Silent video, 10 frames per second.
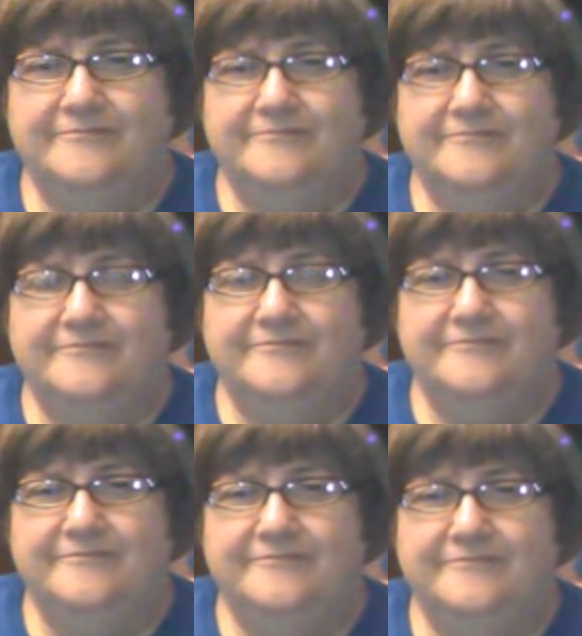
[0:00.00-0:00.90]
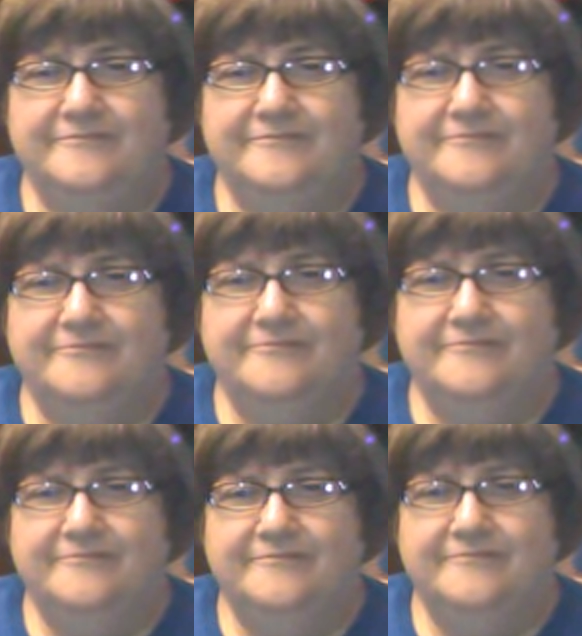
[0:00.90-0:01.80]

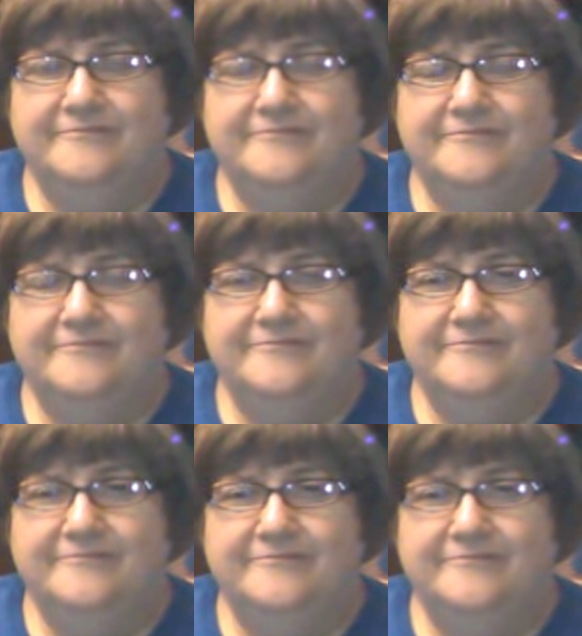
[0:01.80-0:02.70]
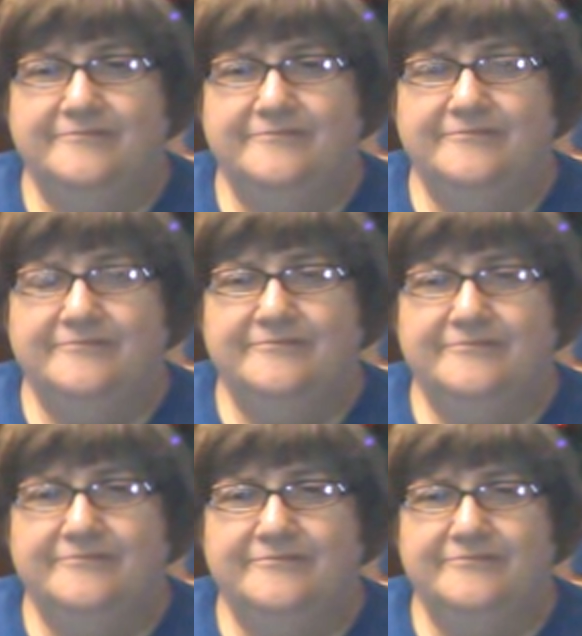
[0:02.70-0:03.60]
[no speech]